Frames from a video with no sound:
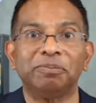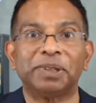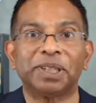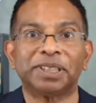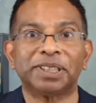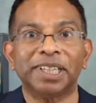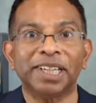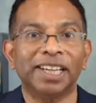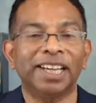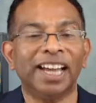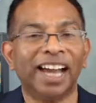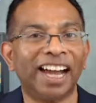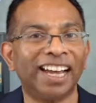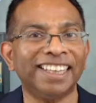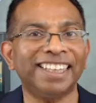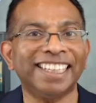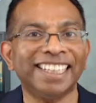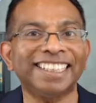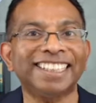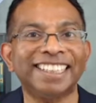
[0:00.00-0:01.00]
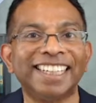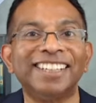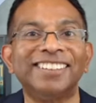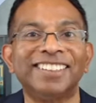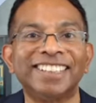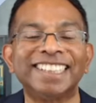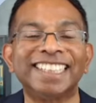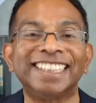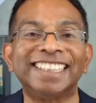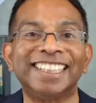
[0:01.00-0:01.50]
But I think it's an
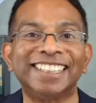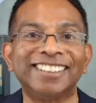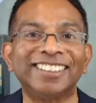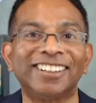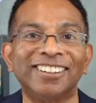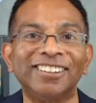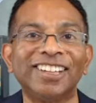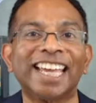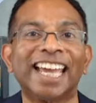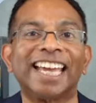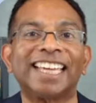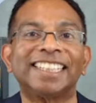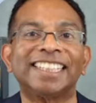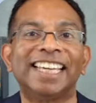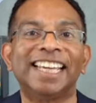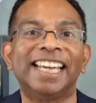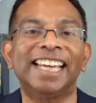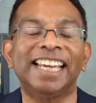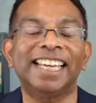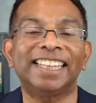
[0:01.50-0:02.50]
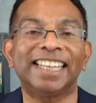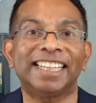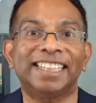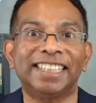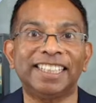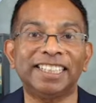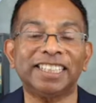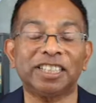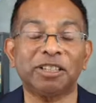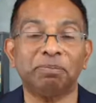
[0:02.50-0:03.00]
interesting thing to look at, that
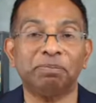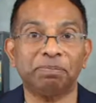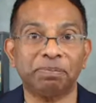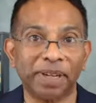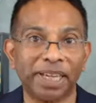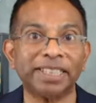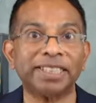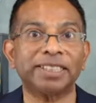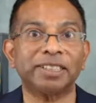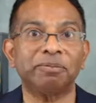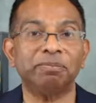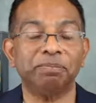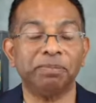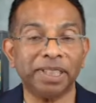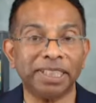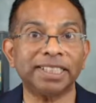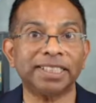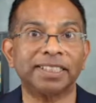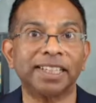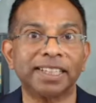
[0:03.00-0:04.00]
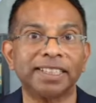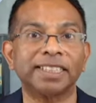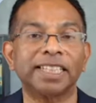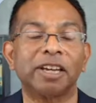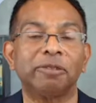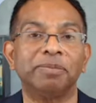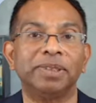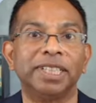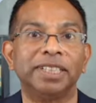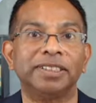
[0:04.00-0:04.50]
these are the best mid-sized
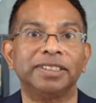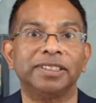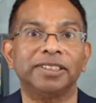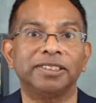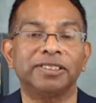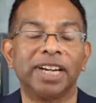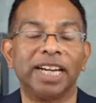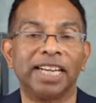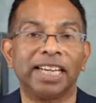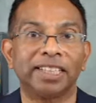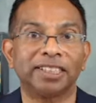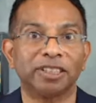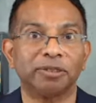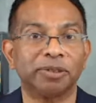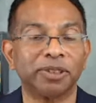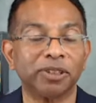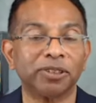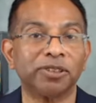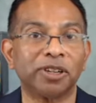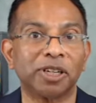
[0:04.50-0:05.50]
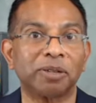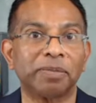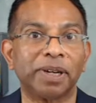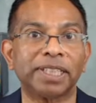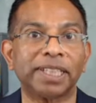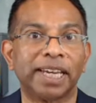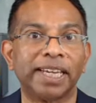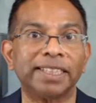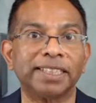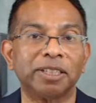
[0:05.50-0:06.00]
companies in Australia. So we're not talking
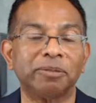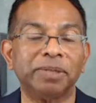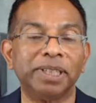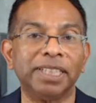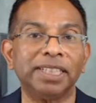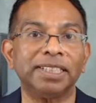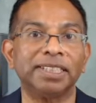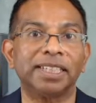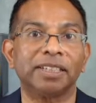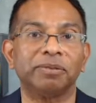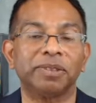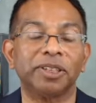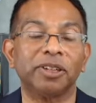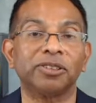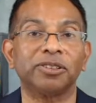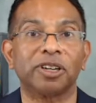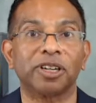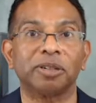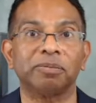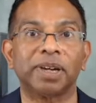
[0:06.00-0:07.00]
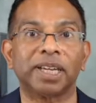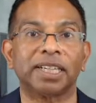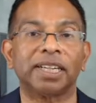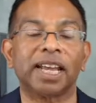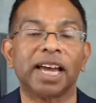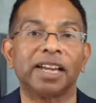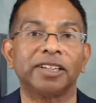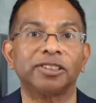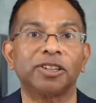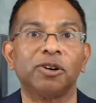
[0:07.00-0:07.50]
about SMEs and we're not talking about
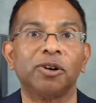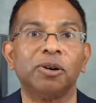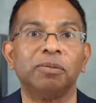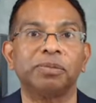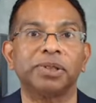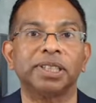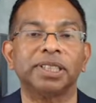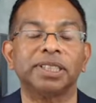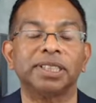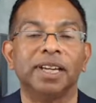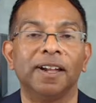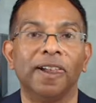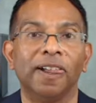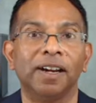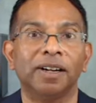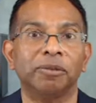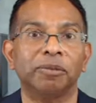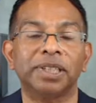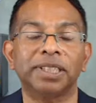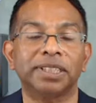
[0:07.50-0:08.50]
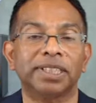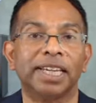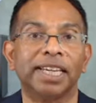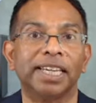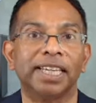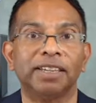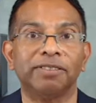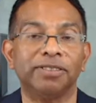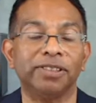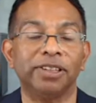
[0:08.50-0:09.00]
large corporates. We're
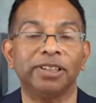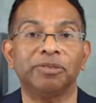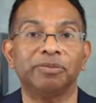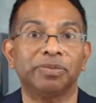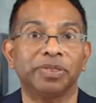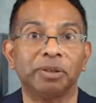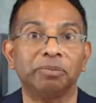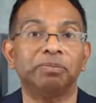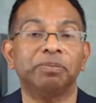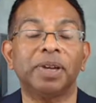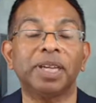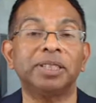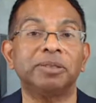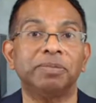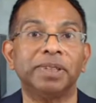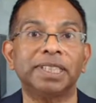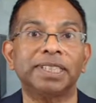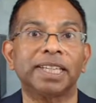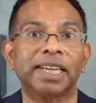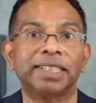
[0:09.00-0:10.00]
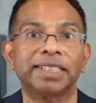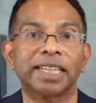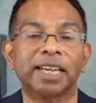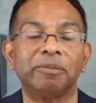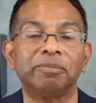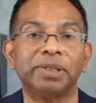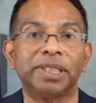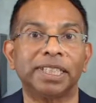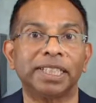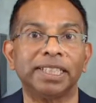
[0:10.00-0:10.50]
saying if you the best mid-sized
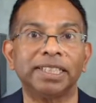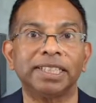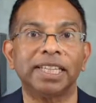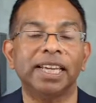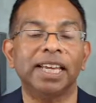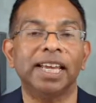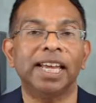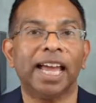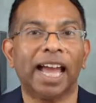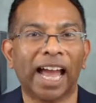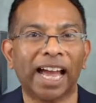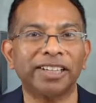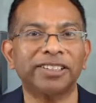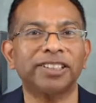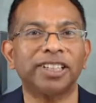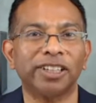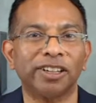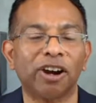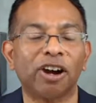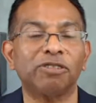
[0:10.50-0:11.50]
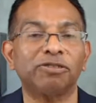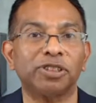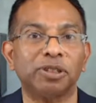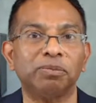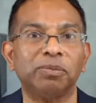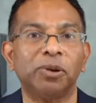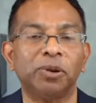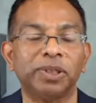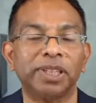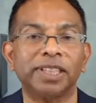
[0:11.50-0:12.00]
companies actually offer
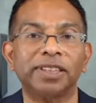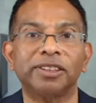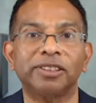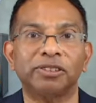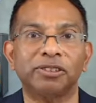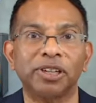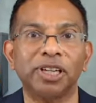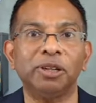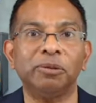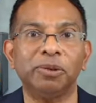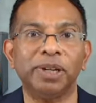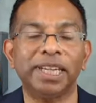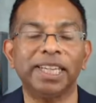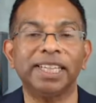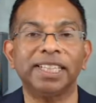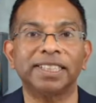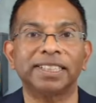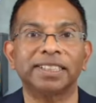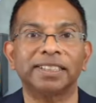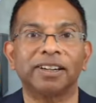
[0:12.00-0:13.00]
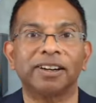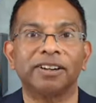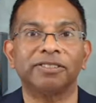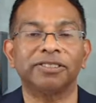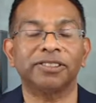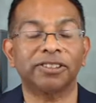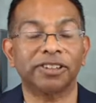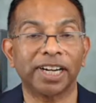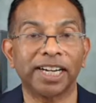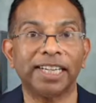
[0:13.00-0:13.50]
more than 3 weeks of
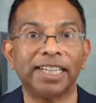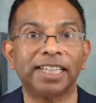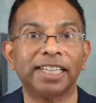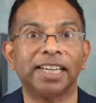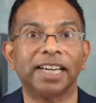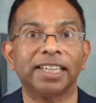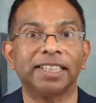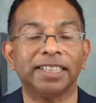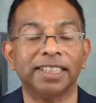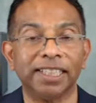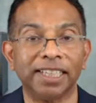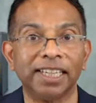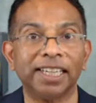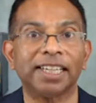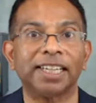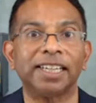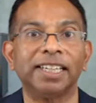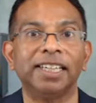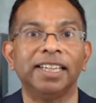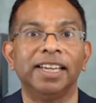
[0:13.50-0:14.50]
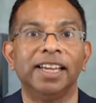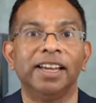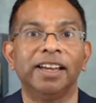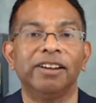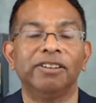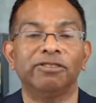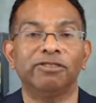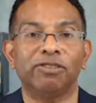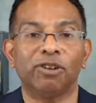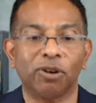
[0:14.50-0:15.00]
training a year
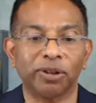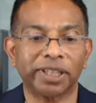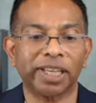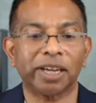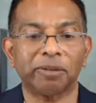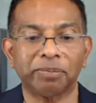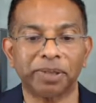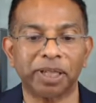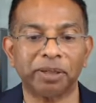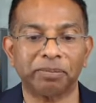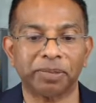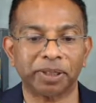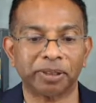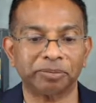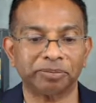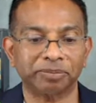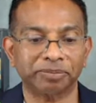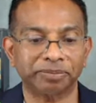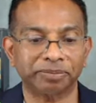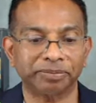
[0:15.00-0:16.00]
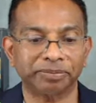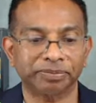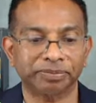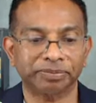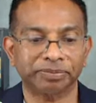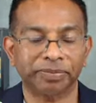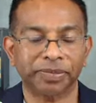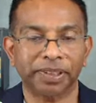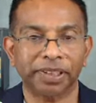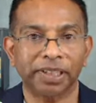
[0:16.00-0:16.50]
for their people.
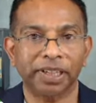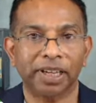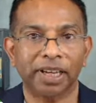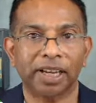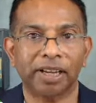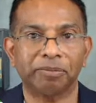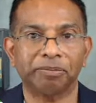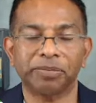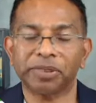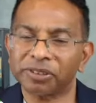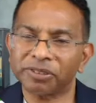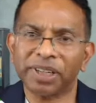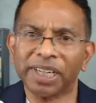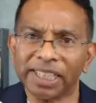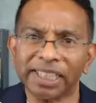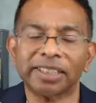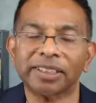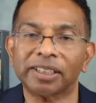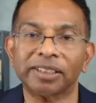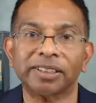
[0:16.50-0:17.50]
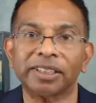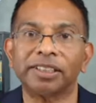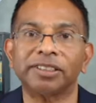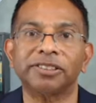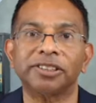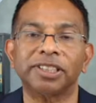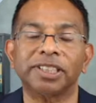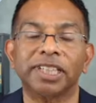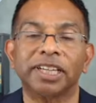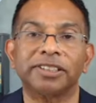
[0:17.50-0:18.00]
Training, I
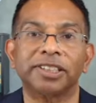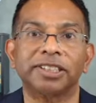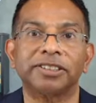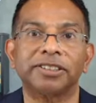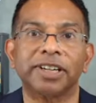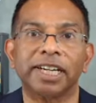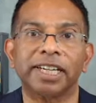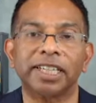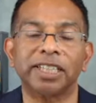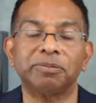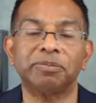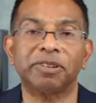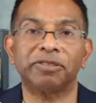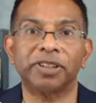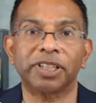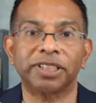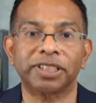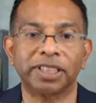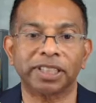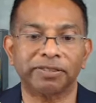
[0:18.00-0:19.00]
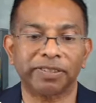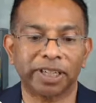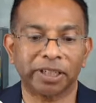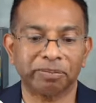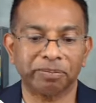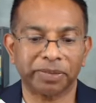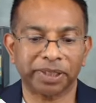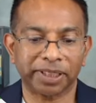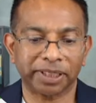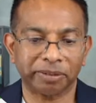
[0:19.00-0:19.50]
shouldn't say just training, it's professional
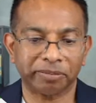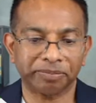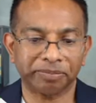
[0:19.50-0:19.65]
development.